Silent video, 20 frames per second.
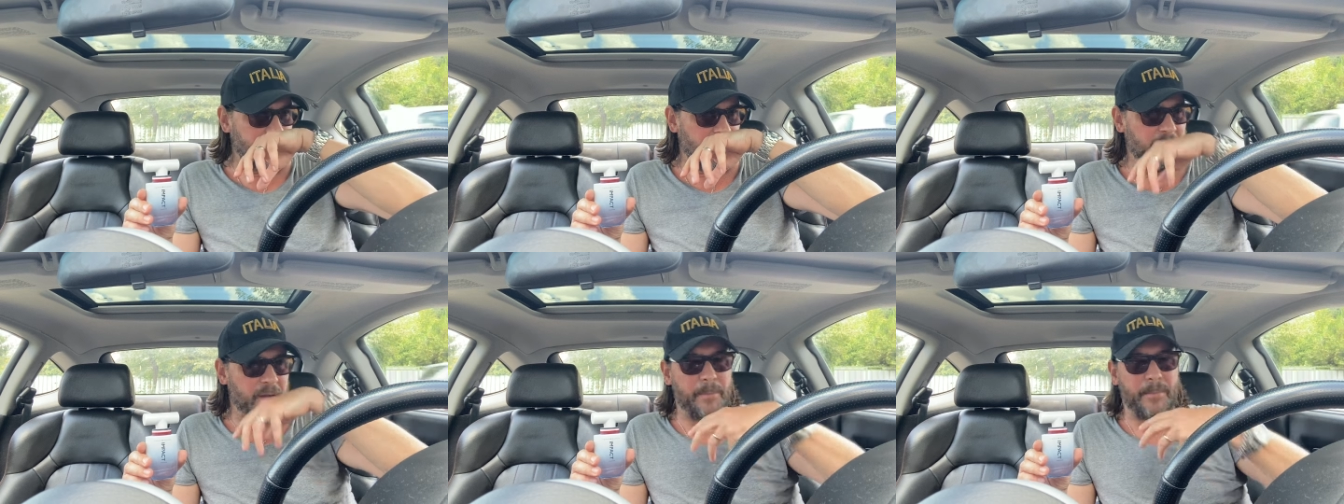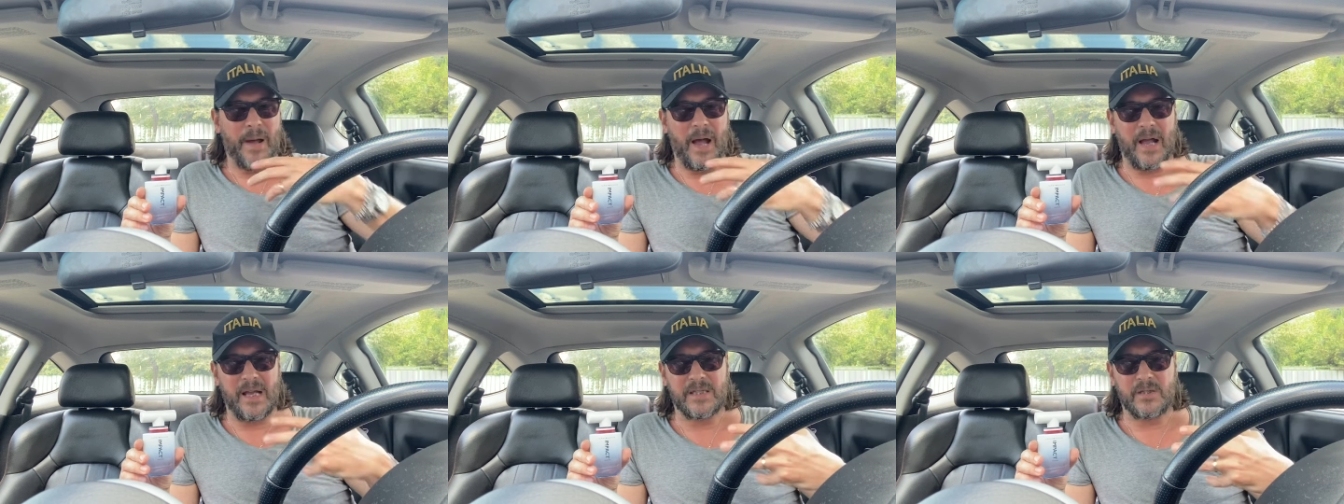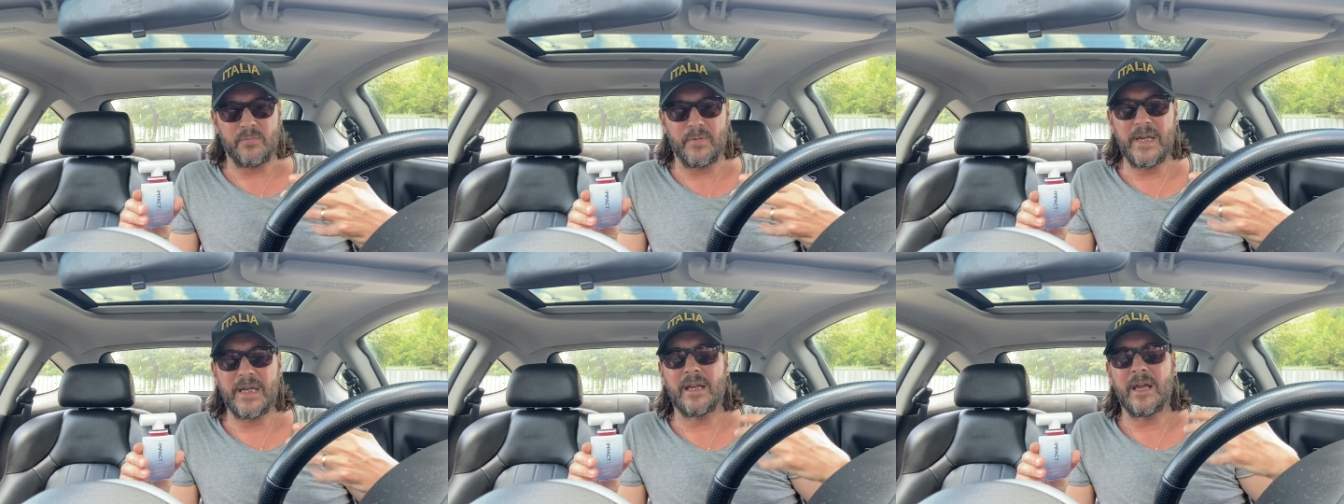the past
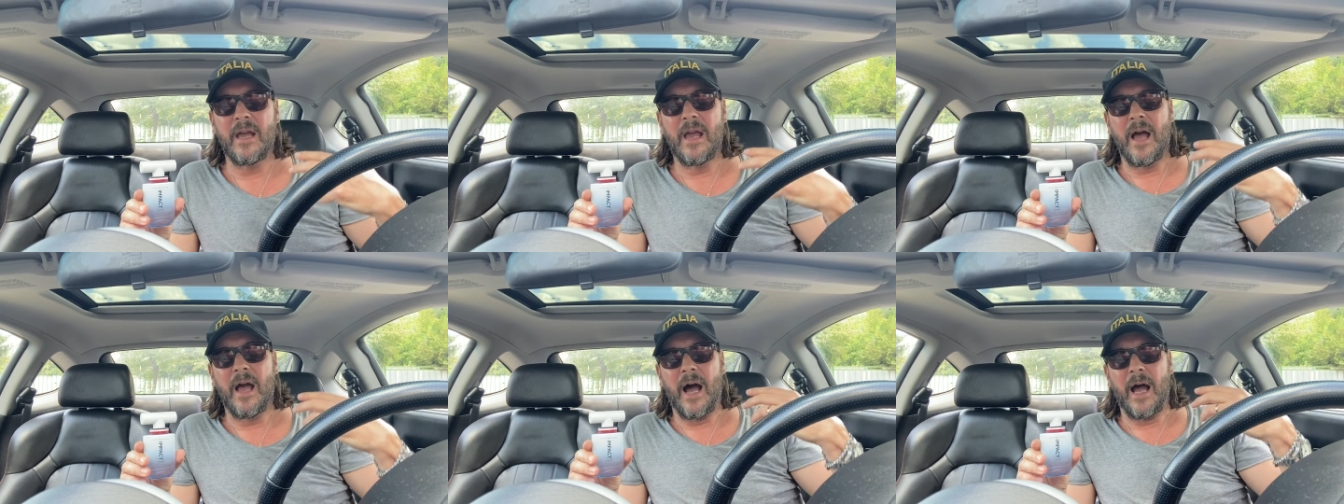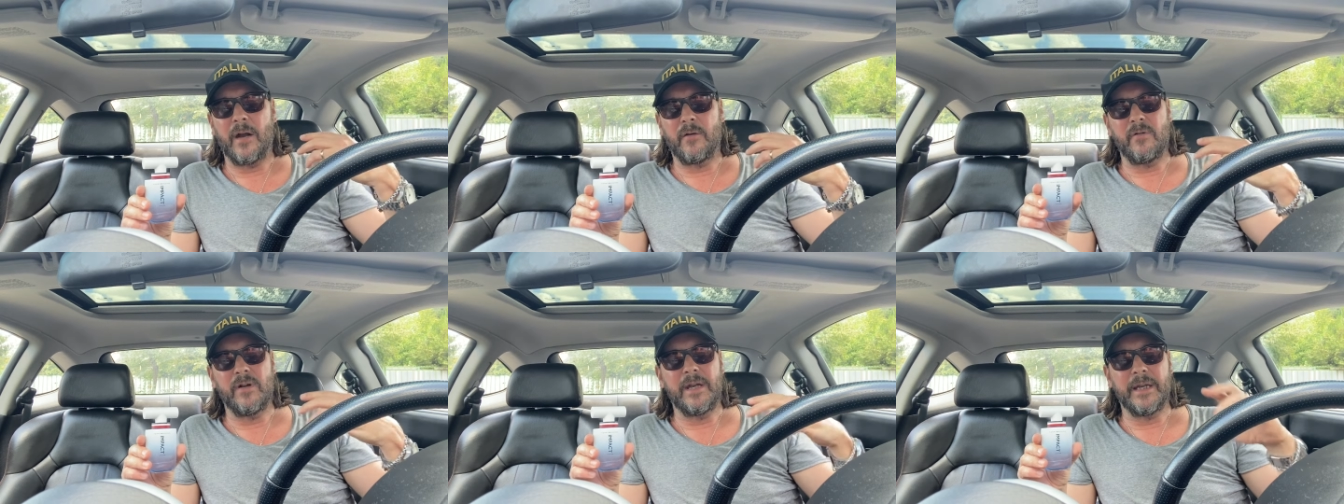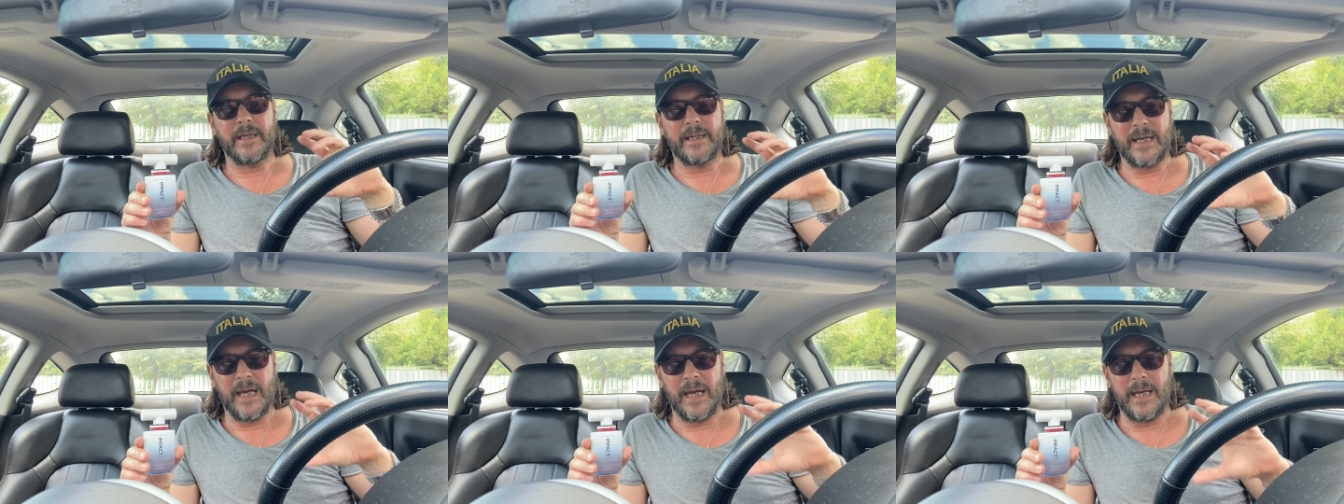week I
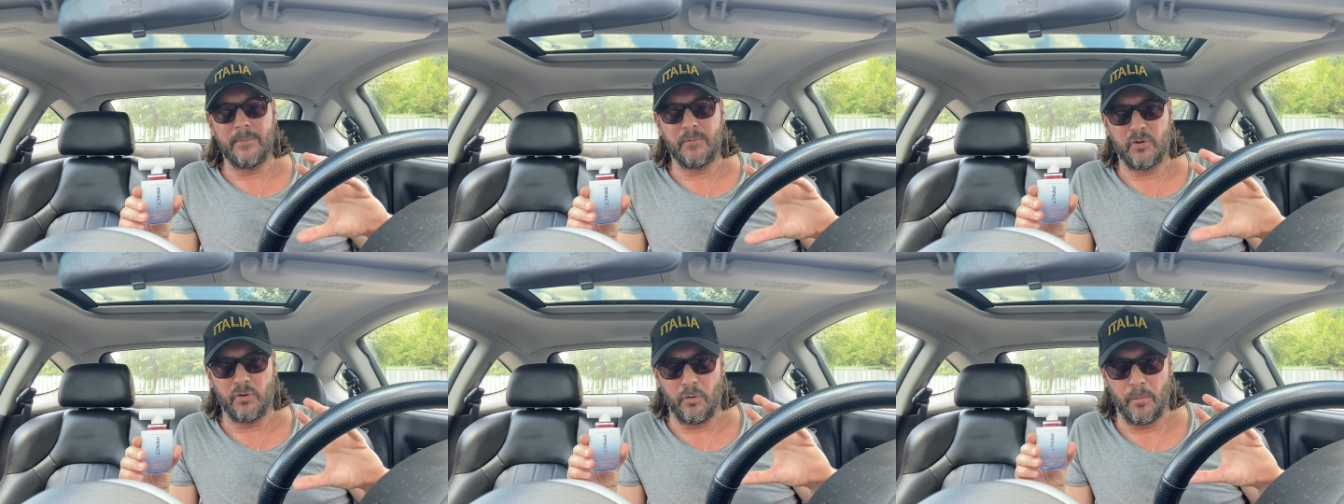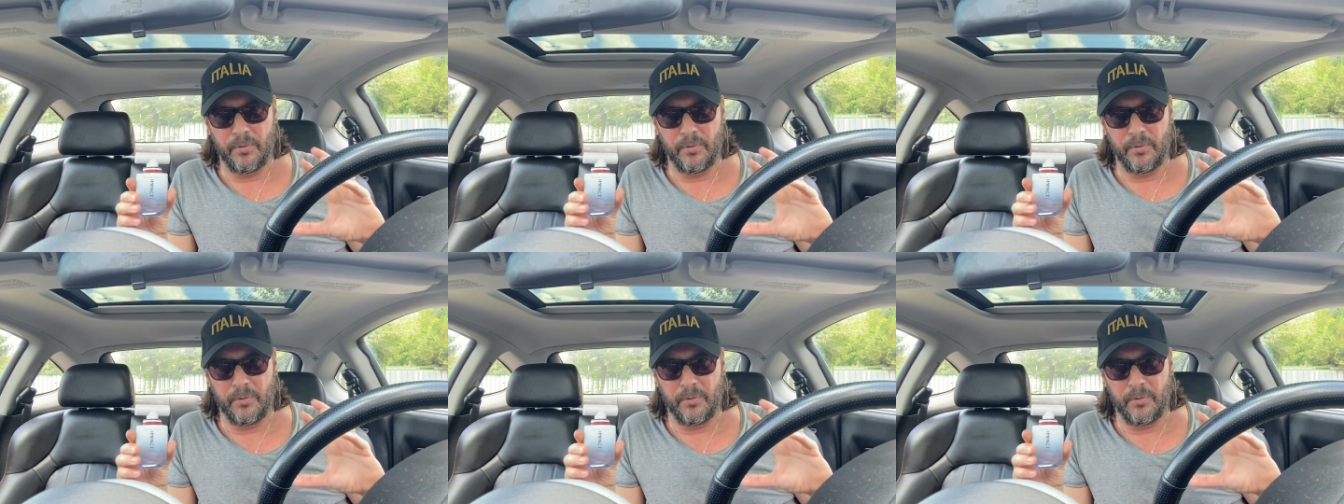really came to